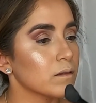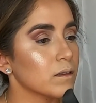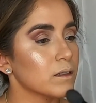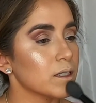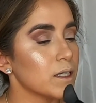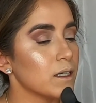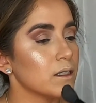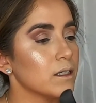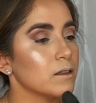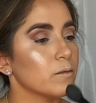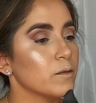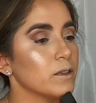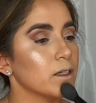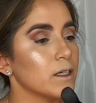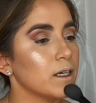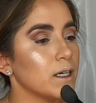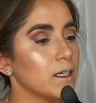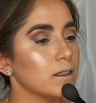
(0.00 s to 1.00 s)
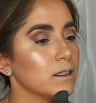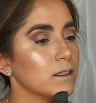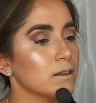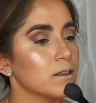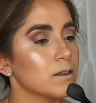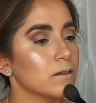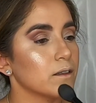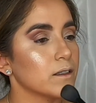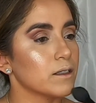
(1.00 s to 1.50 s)
Let's add a little bit of
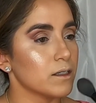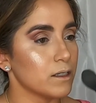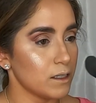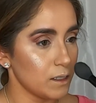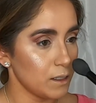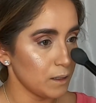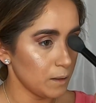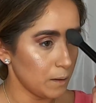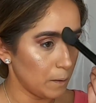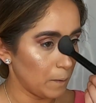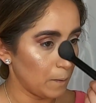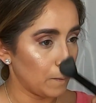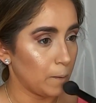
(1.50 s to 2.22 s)
highlight to our chin.